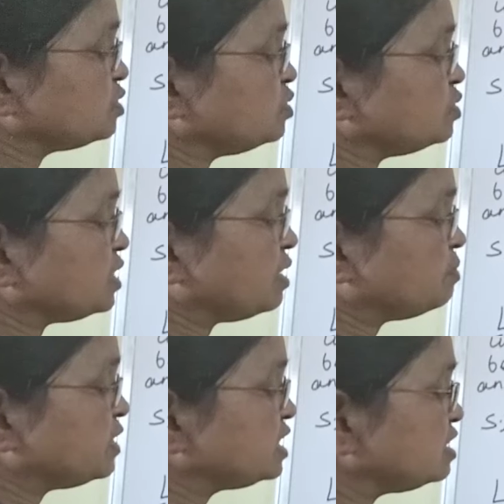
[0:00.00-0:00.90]
to
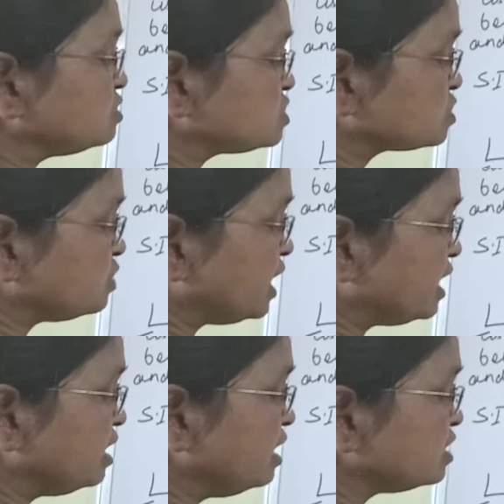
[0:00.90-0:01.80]
amplitude
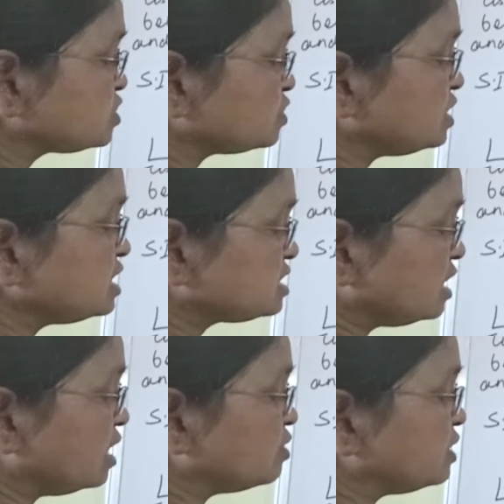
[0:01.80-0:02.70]
square. So this
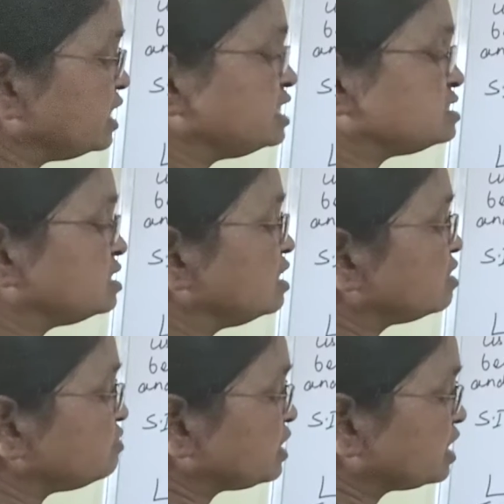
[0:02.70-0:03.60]
loudness
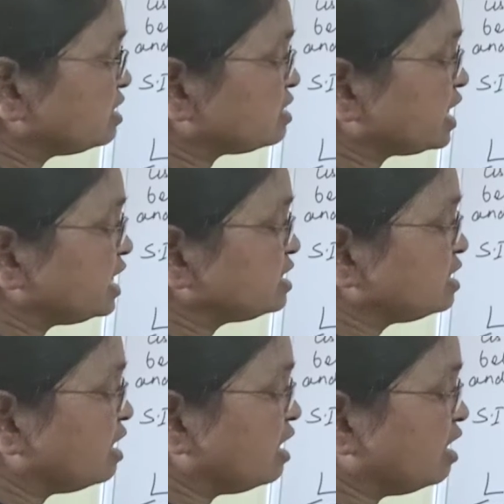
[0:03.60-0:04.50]
we can write
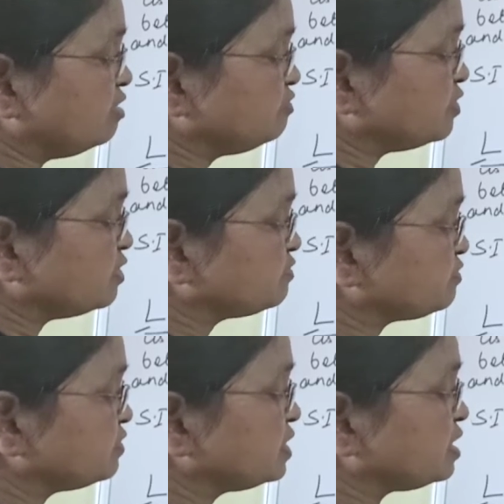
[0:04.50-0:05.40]
half of
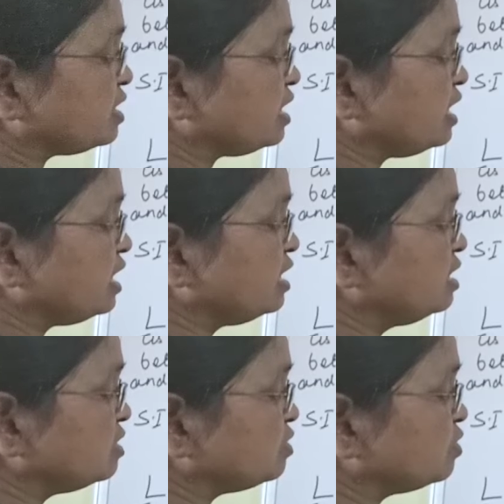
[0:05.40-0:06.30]

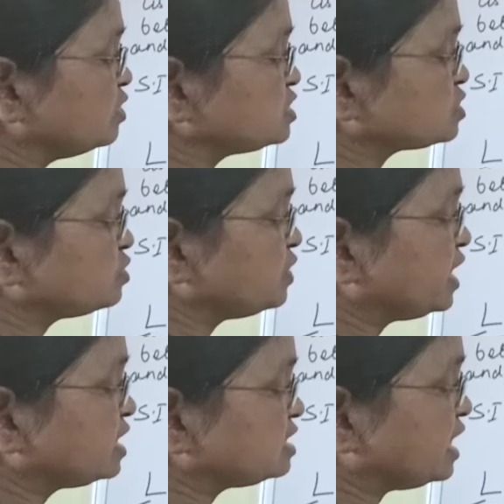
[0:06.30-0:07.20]
A whole
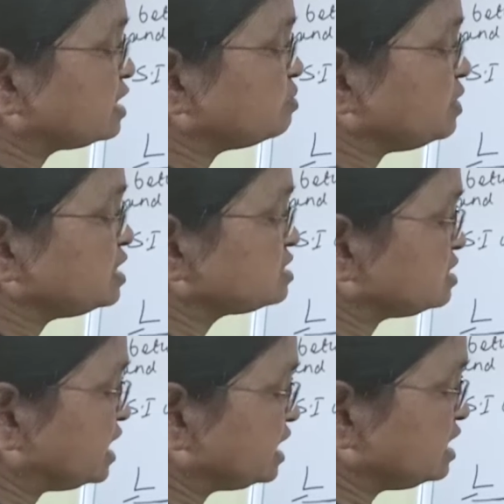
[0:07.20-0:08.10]
square. That means
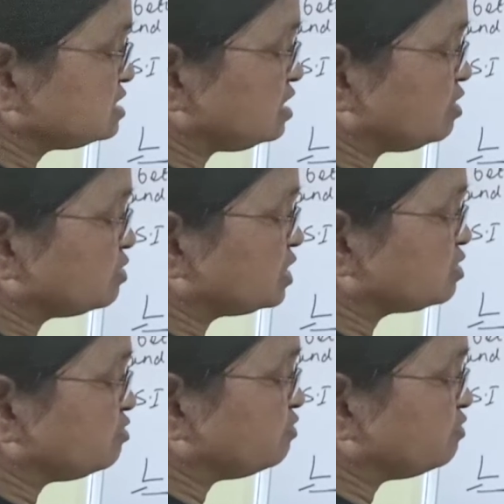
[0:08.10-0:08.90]
that is equal to